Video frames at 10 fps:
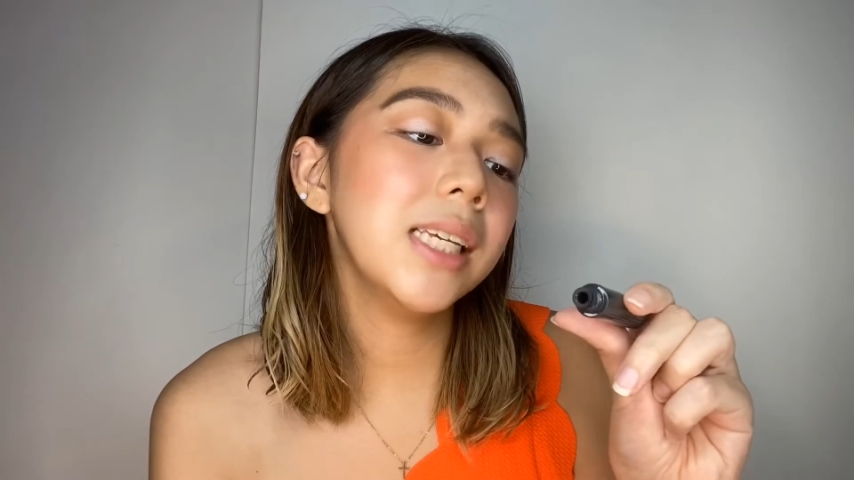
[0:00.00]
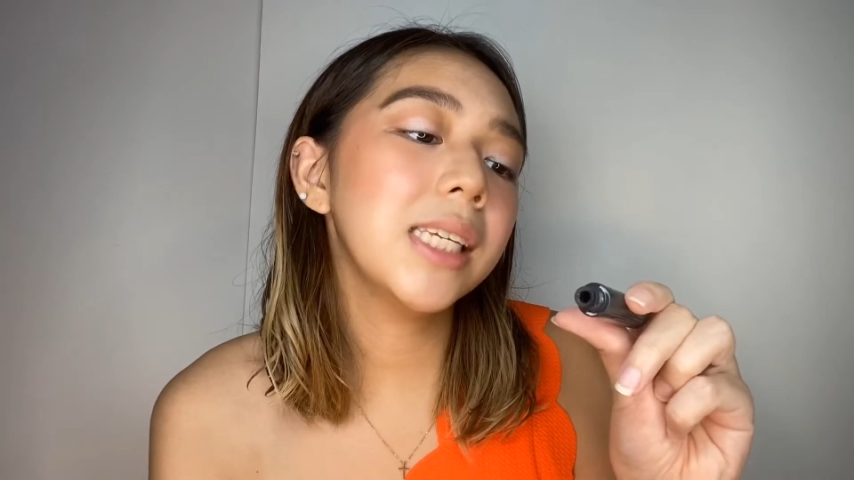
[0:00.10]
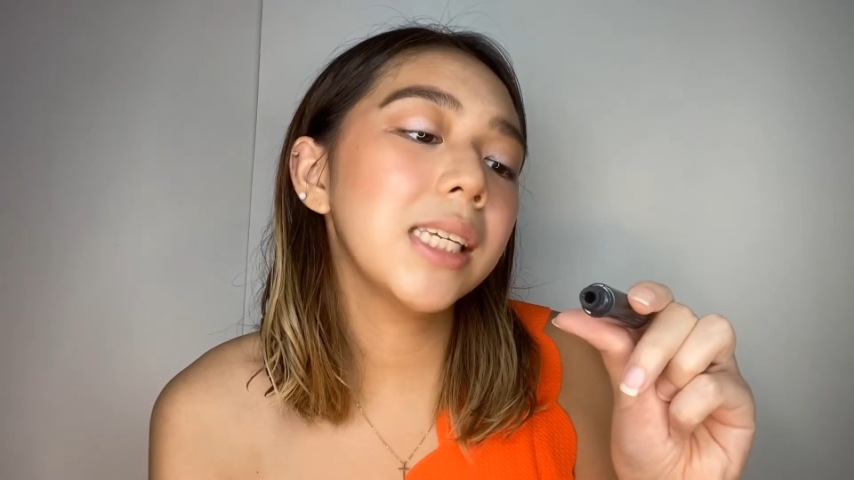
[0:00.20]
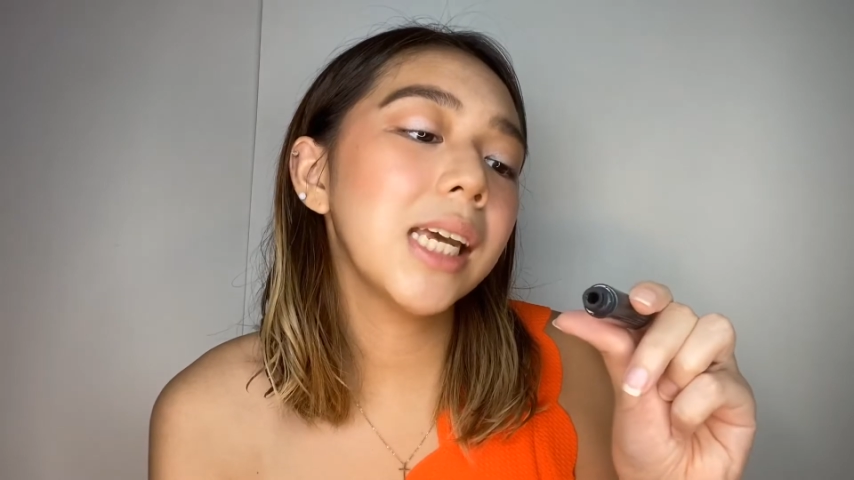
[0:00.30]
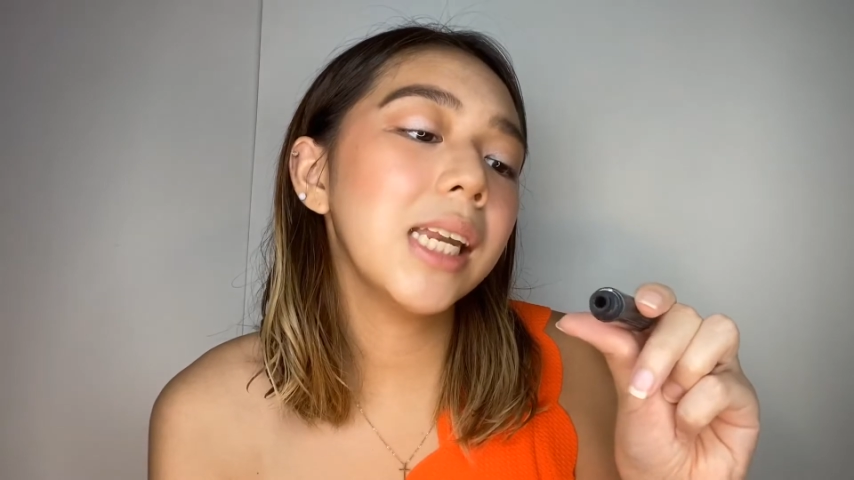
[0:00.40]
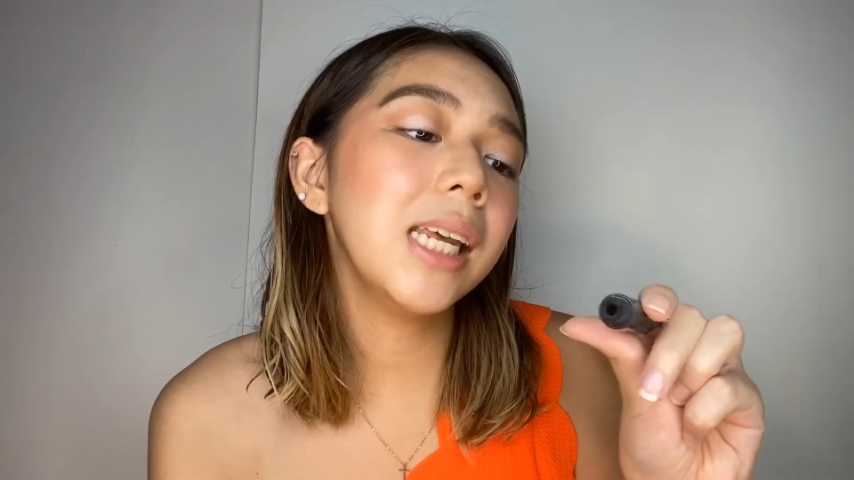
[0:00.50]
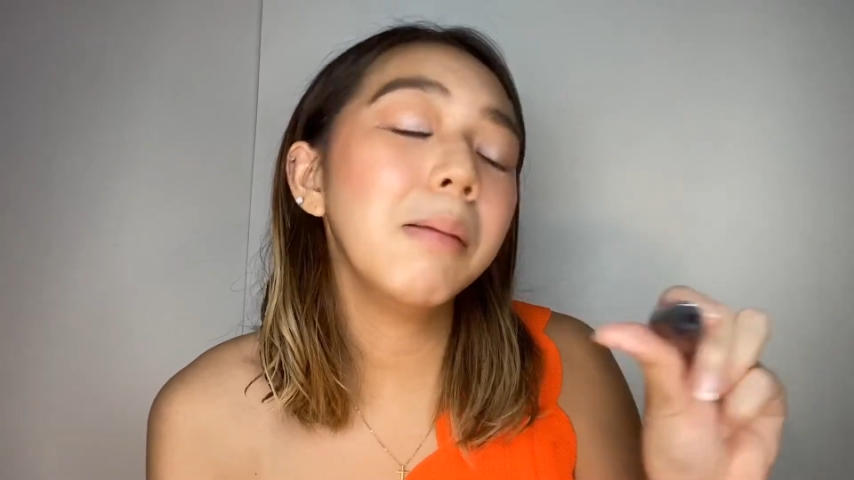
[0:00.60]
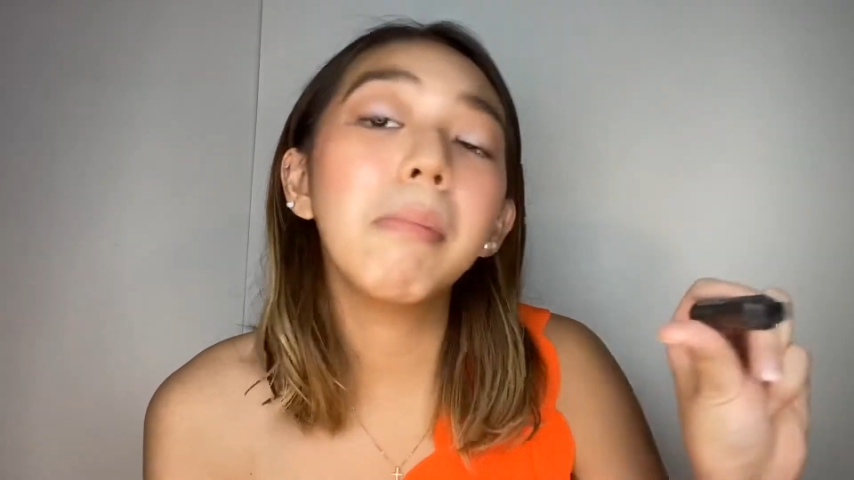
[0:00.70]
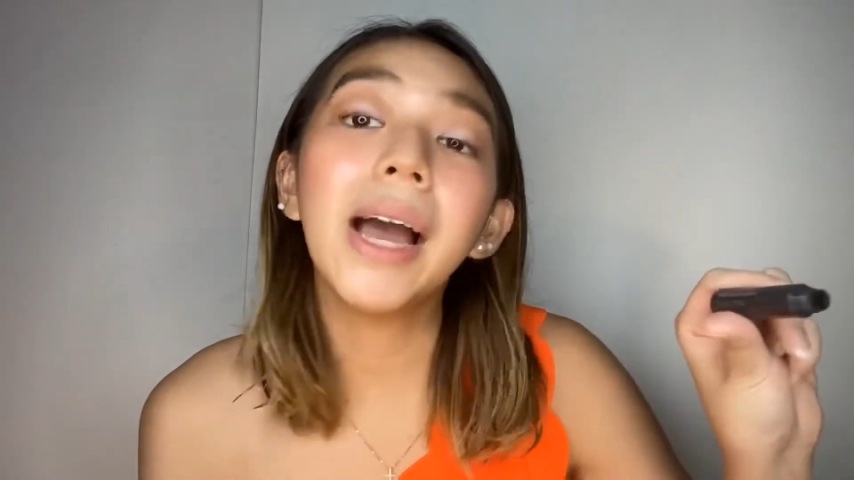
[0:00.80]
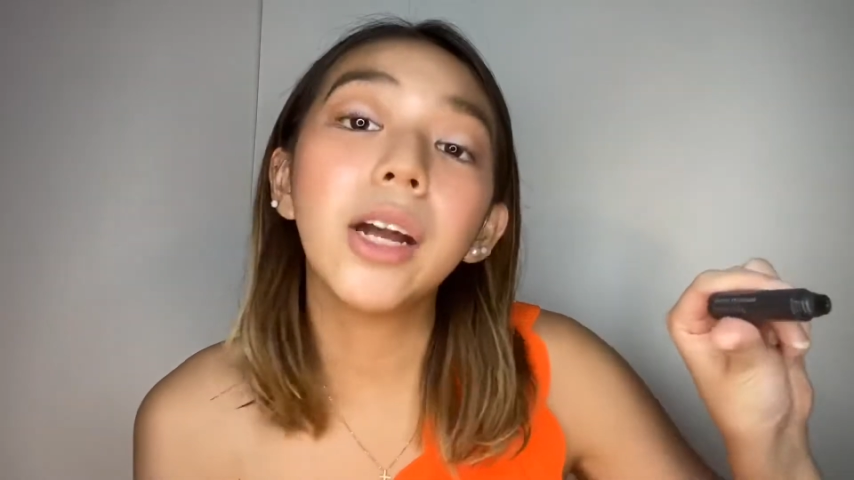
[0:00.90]
Skinny
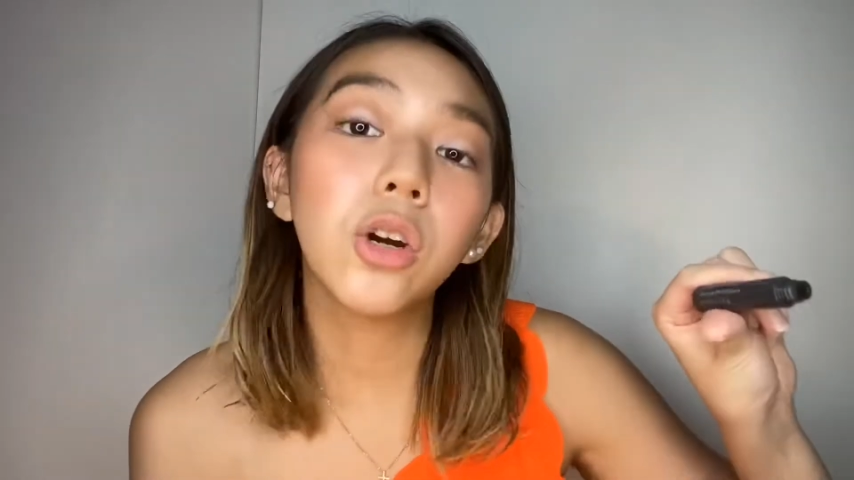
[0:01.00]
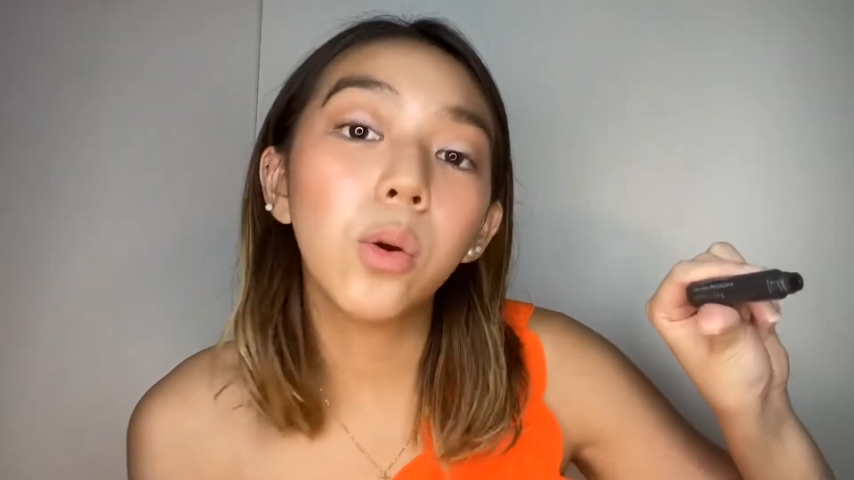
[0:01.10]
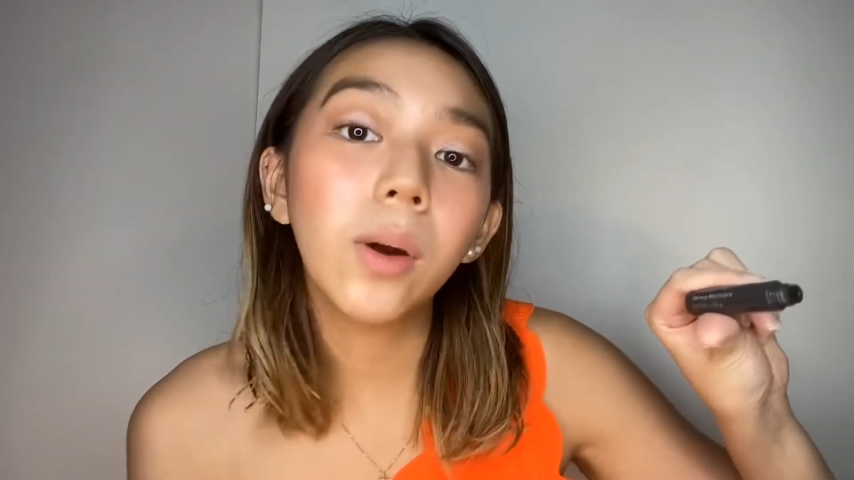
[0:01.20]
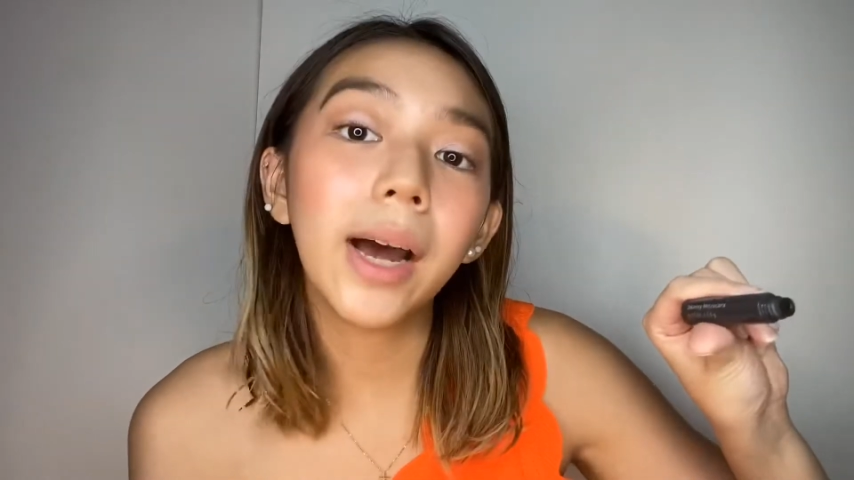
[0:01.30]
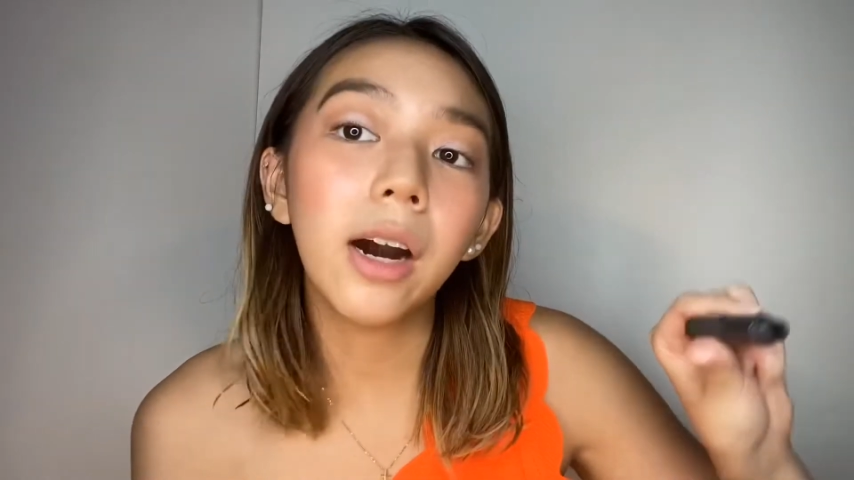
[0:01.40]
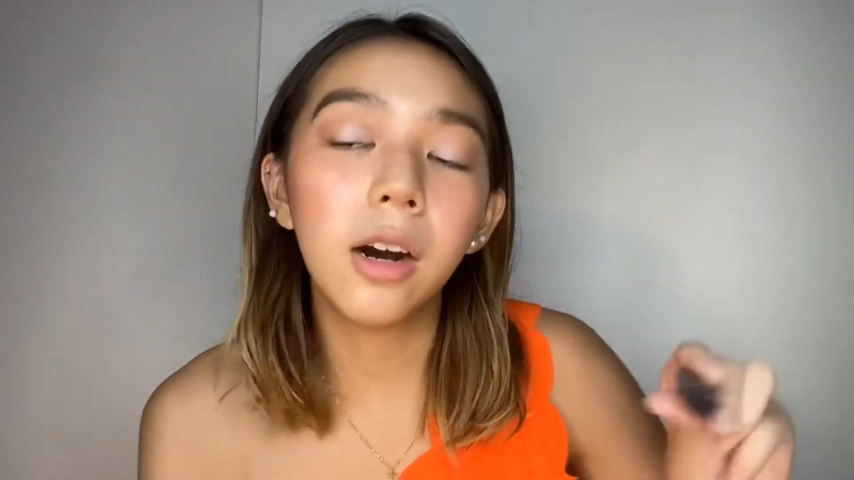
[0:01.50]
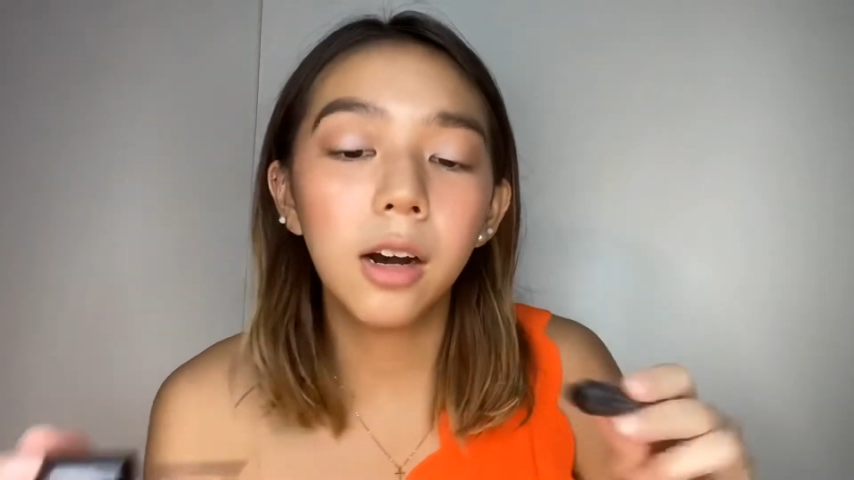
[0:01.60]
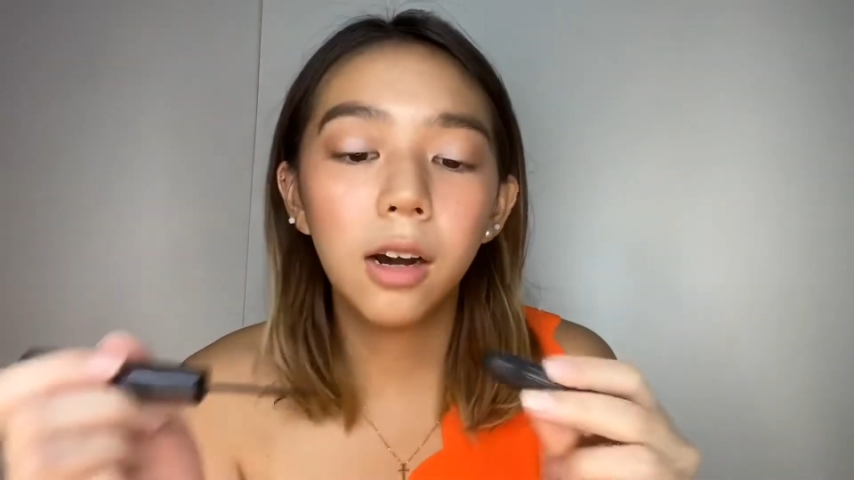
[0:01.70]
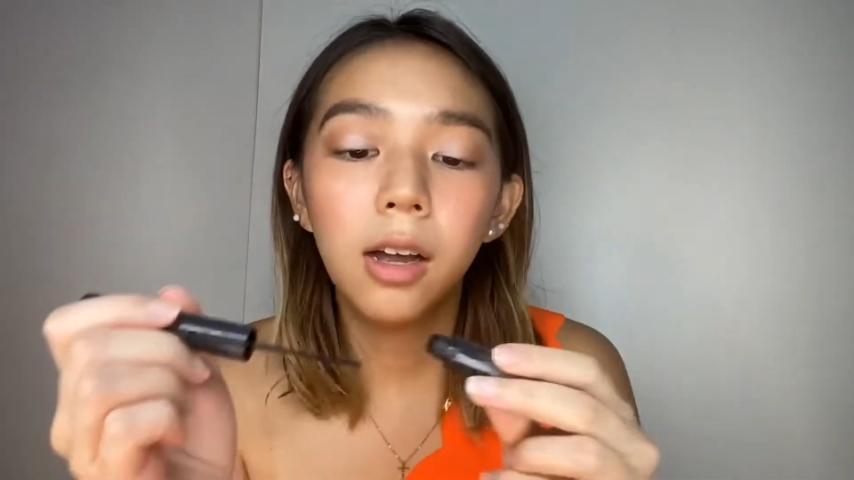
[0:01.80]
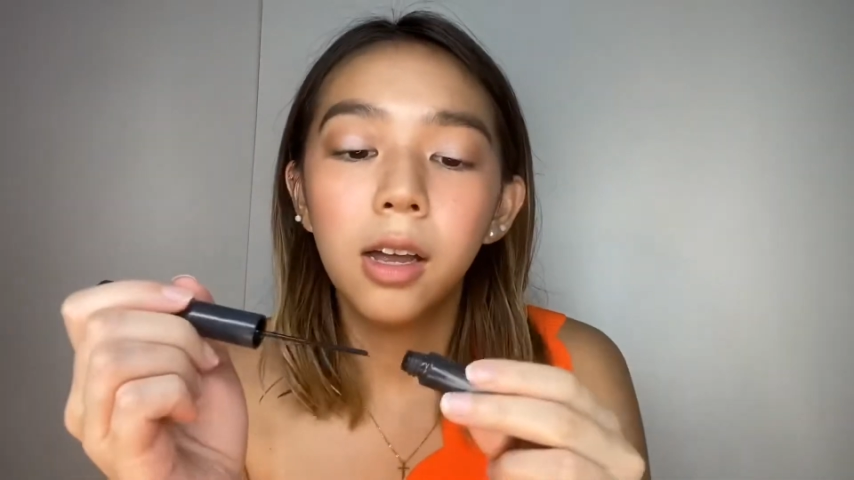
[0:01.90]
Micro Cara.